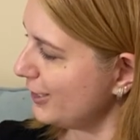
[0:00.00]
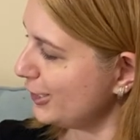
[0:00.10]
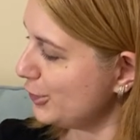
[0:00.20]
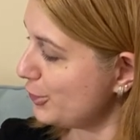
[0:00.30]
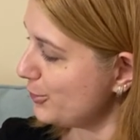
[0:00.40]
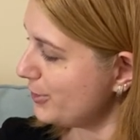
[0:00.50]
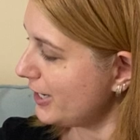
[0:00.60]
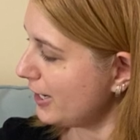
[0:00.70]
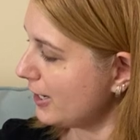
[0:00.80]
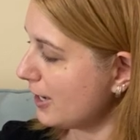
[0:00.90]
They do
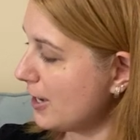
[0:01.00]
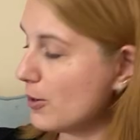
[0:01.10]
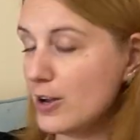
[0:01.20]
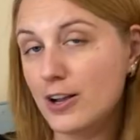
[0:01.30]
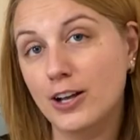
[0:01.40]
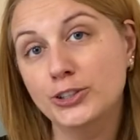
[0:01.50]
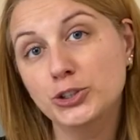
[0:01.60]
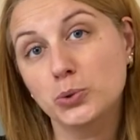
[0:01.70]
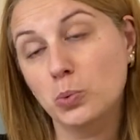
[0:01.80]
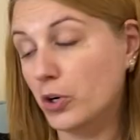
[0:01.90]
take
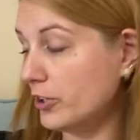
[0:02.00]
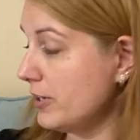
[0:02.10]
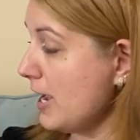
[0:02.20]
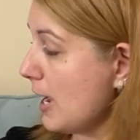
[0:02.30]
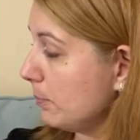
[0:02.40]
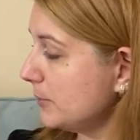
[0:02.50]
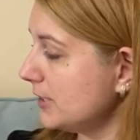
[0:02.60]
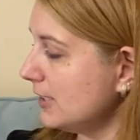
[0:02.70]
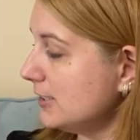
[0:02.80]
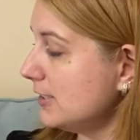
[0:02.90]
underwater
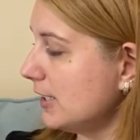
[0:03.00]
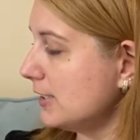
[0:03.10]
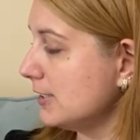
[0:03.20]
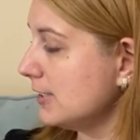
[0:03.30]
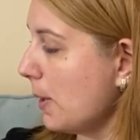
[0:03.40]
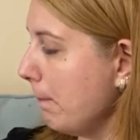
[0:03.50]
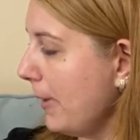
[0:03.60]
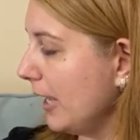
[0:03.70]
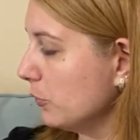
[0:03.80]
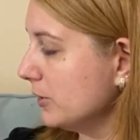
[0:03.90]
naps. It says some
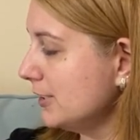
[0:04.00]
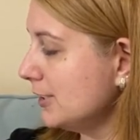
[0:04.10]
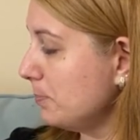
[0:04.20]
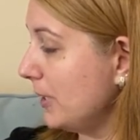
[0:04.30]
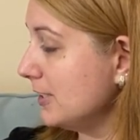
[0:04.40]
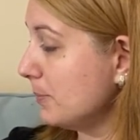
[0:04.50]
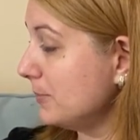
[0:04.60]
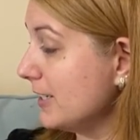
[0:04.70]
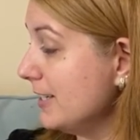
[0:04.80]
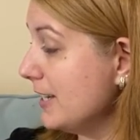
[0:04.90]
penguins spend
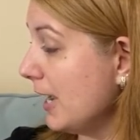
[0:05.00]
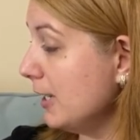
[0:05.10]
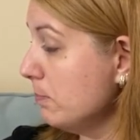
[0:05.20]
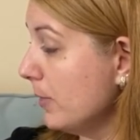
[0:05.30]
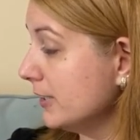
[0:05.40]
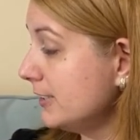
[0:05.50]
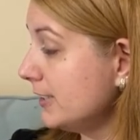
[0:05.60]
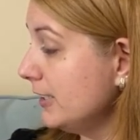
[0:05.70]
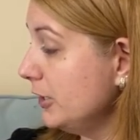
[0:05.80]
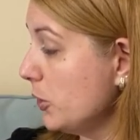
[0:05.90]
up to 9
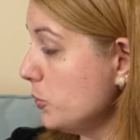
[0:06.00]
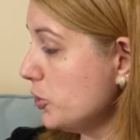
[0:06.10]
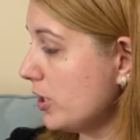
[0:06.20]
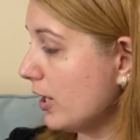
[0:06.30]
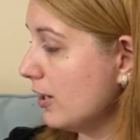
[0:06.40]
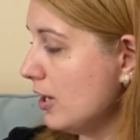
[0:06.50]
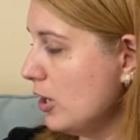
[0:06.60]
months in the ocean.